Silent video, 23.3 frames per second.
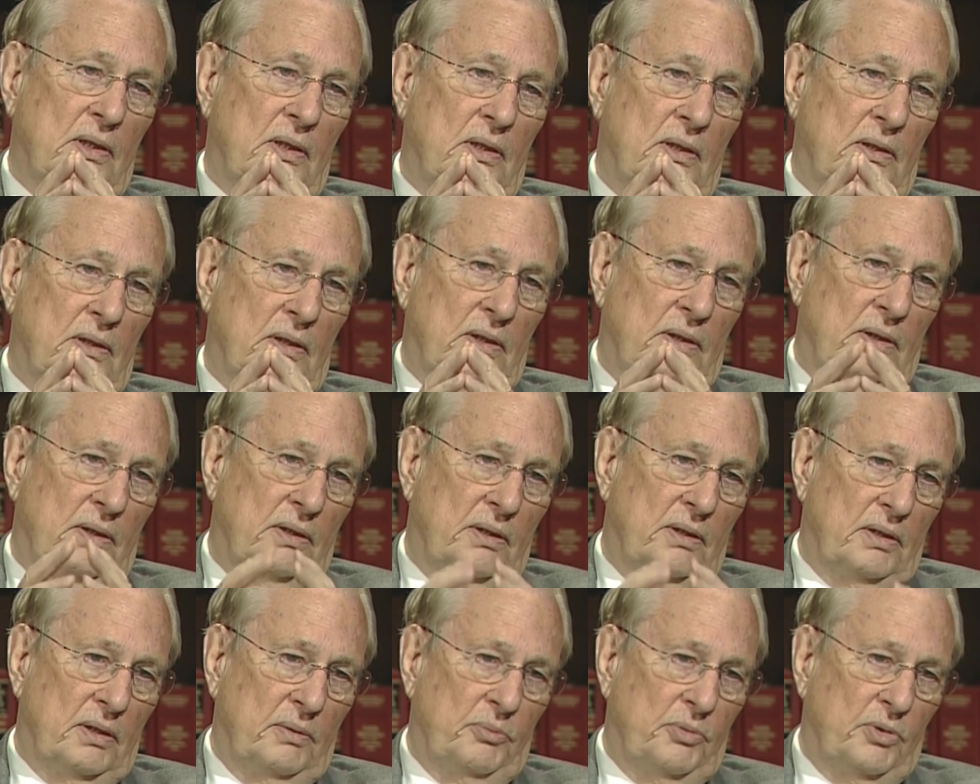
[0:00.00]
And
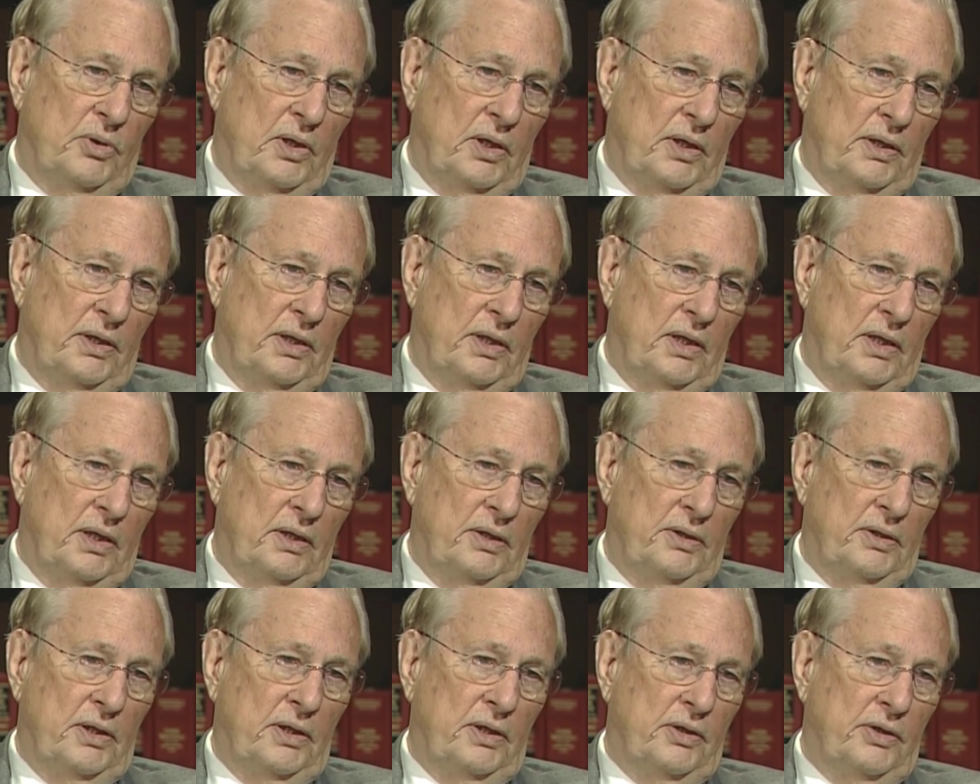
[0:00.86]
then broaden that
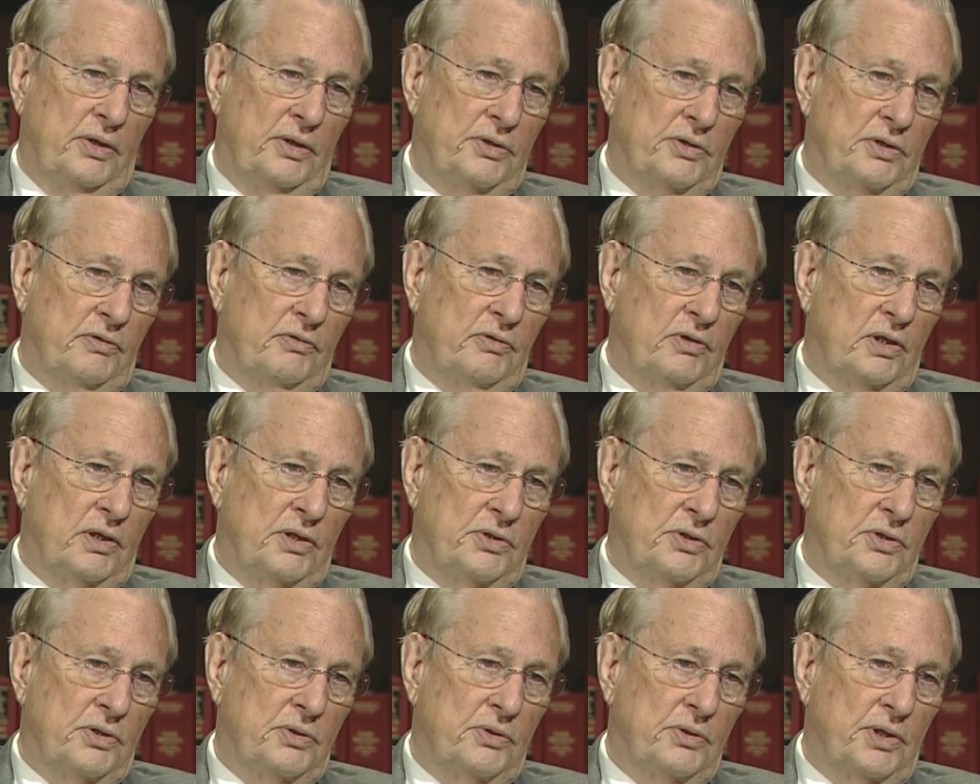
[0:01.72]
into areas of
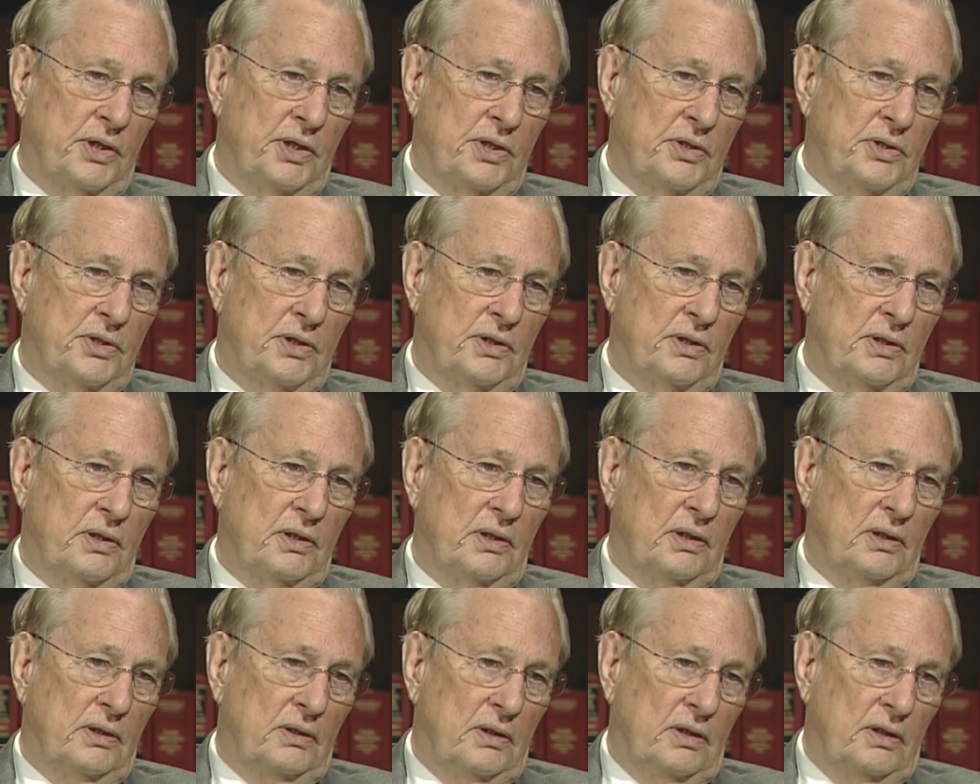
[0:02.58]
concentration,
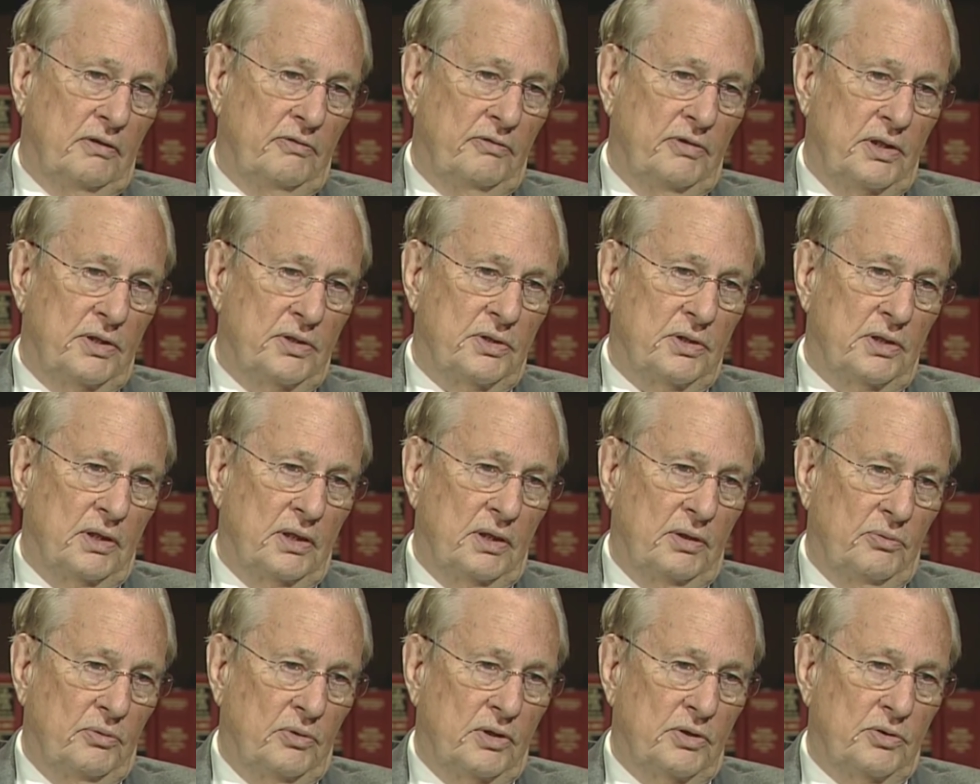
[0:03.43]
and then
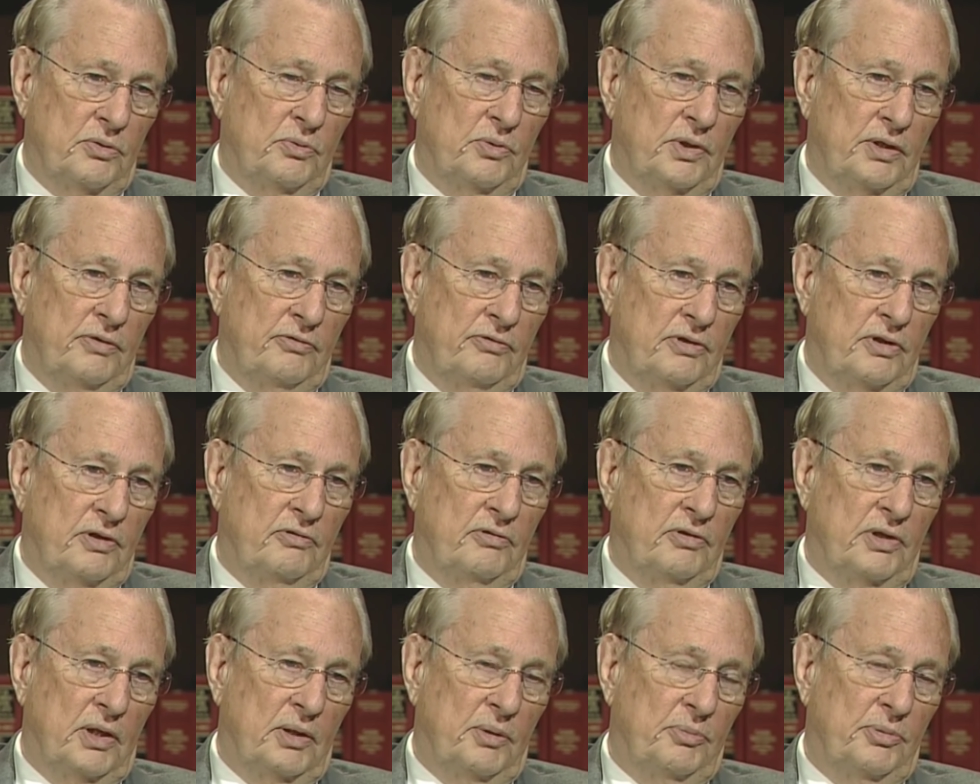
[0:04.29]
eventually, once we've
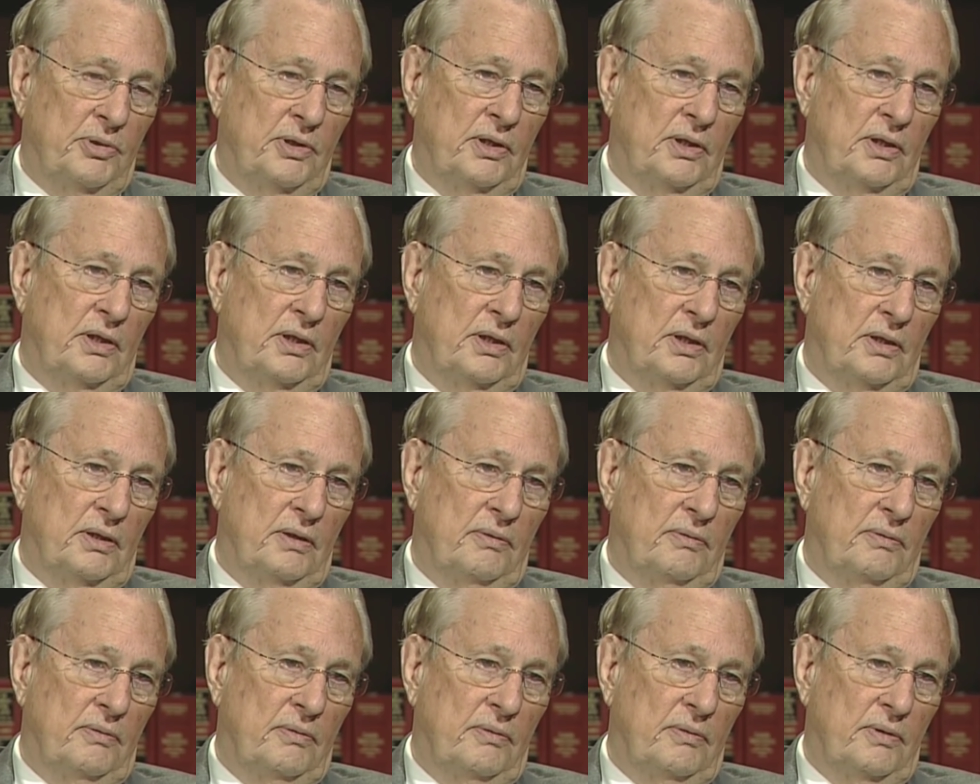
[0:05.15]
developed the
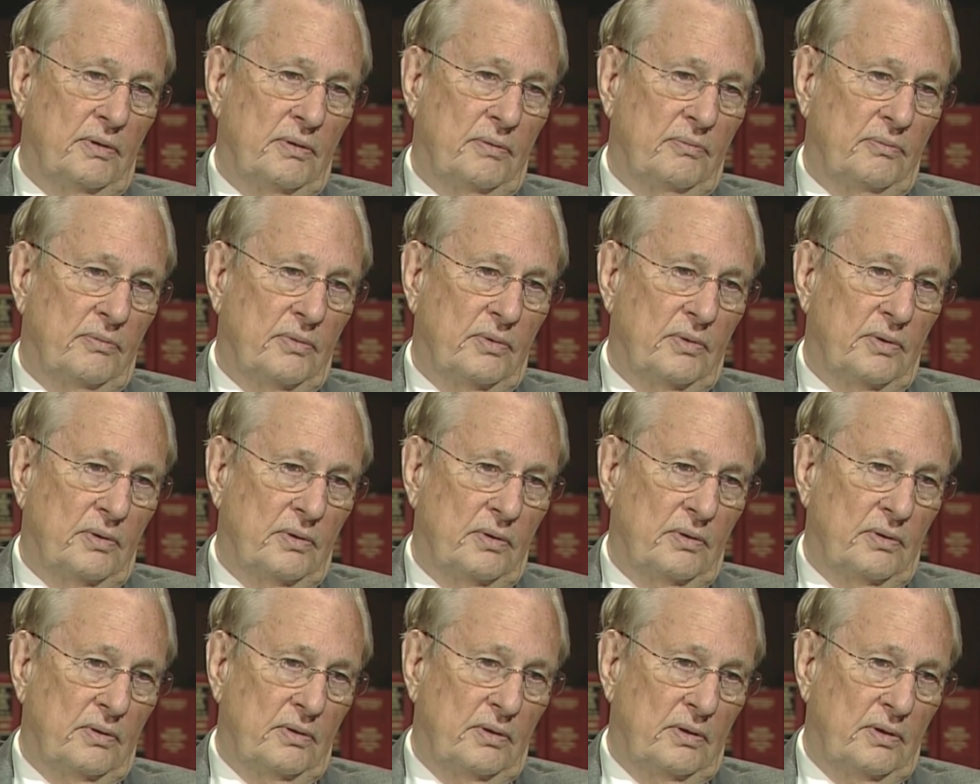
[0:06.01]
uh,
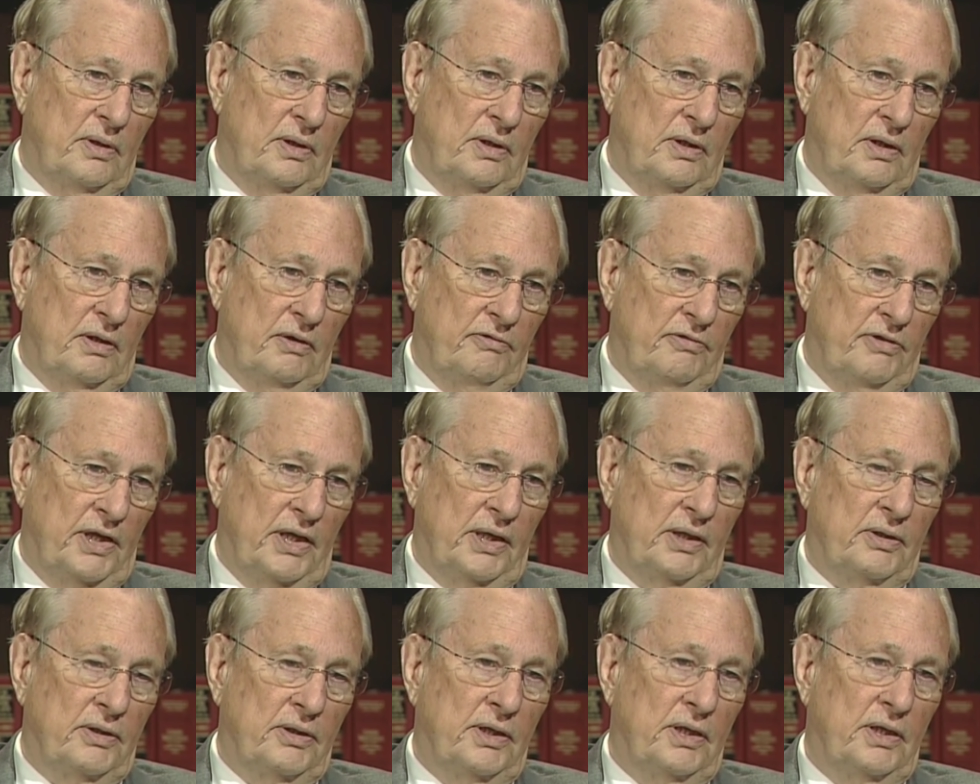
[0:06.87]
the uh,
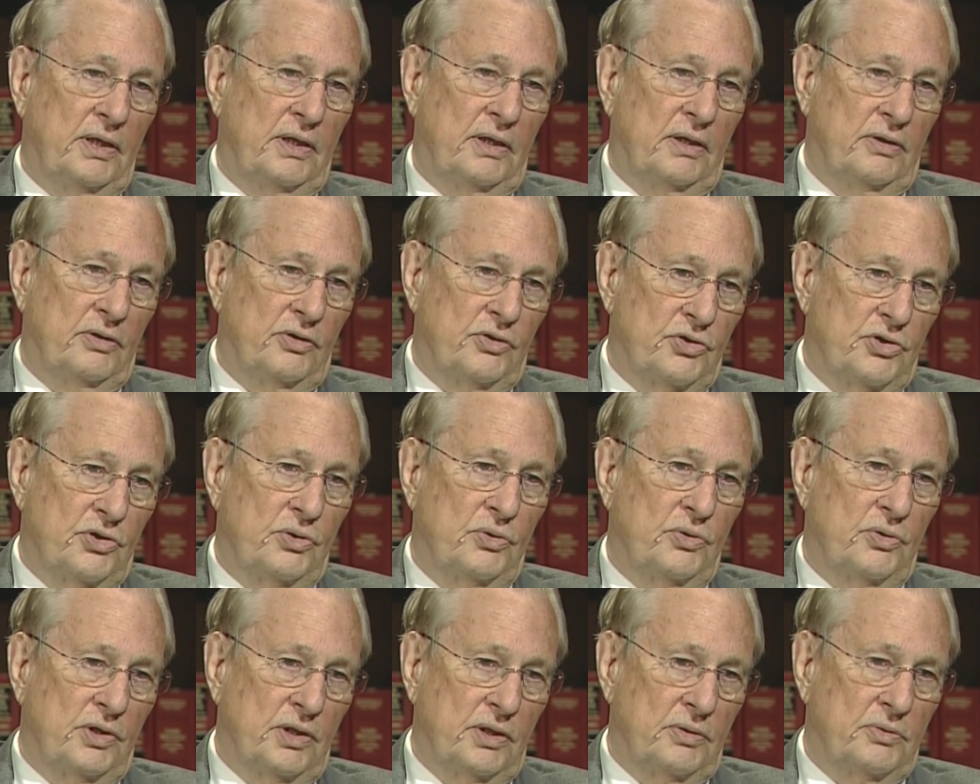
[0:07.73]
faculty and the
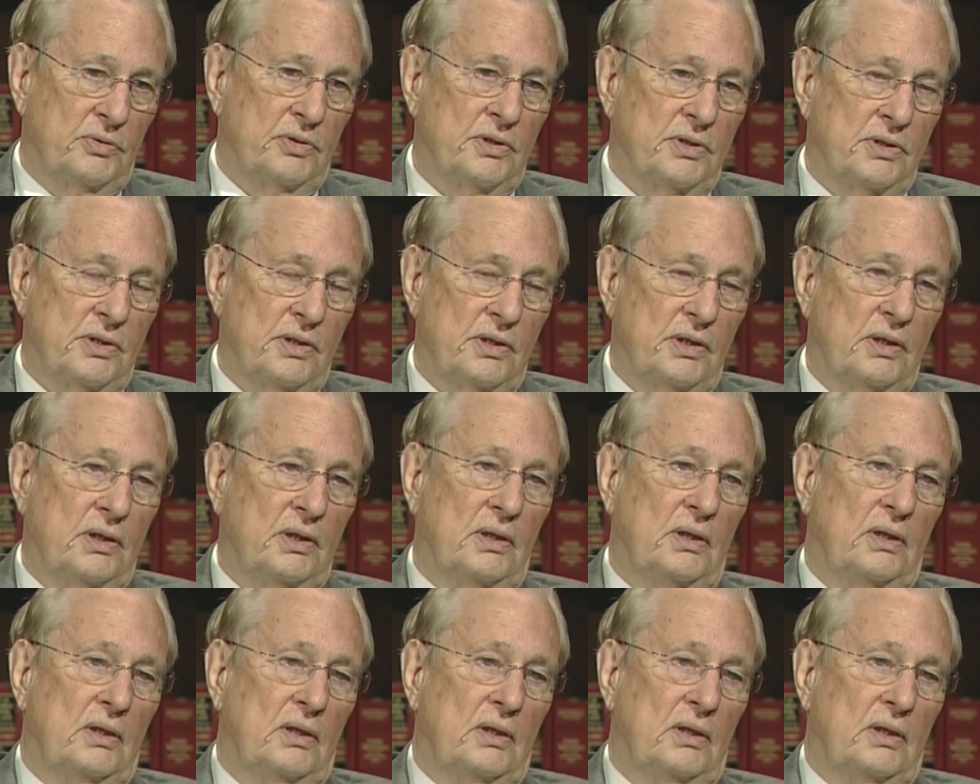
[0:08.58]
student interest,